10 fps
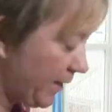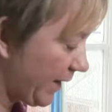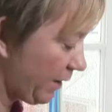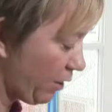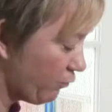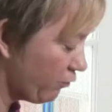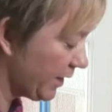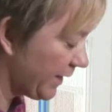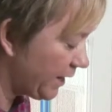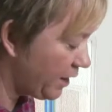we get a
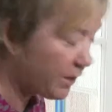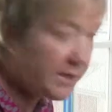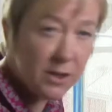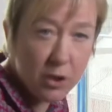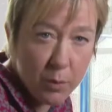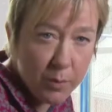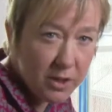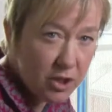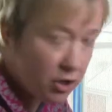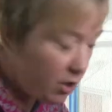really nice,
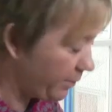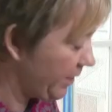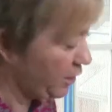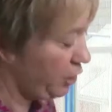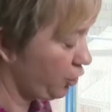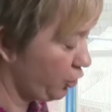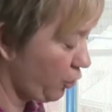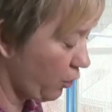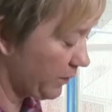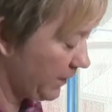super sharp
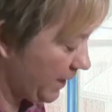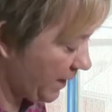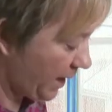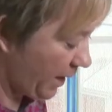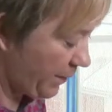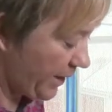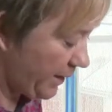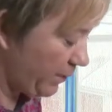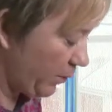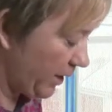shot. And
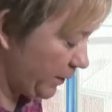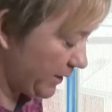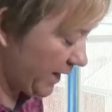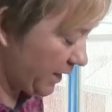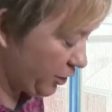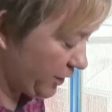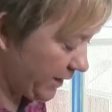then we're gonna attach